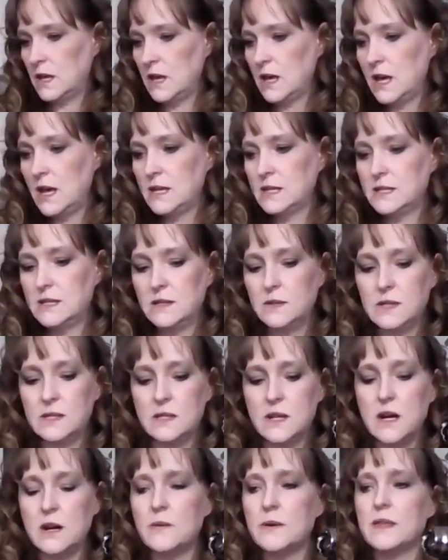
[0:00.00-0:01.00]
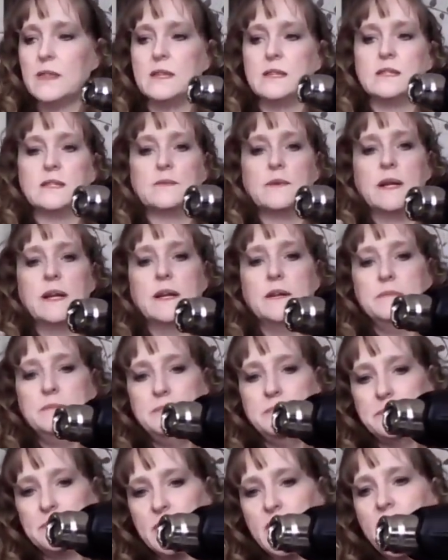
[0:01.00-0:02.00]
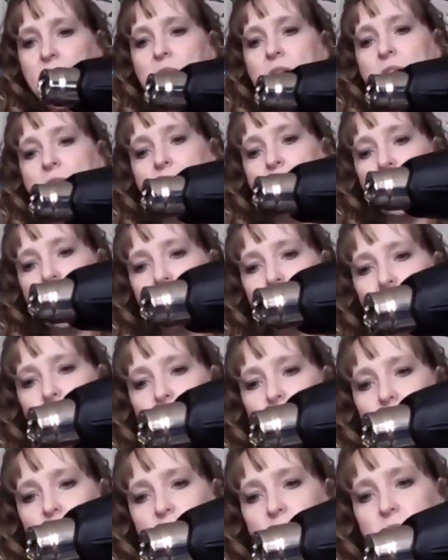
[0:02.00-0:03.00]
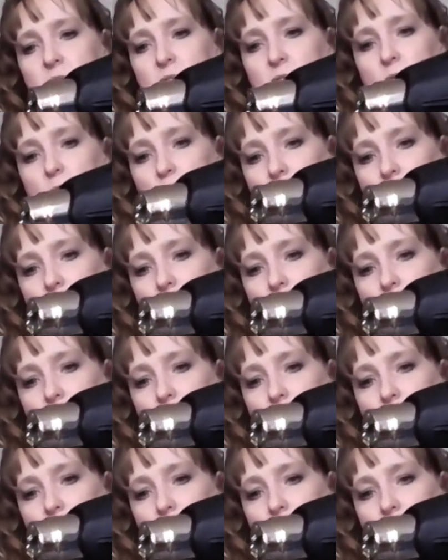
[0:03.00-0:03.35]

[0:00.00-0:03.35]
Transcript: Okay, so I start with this one. And I usually go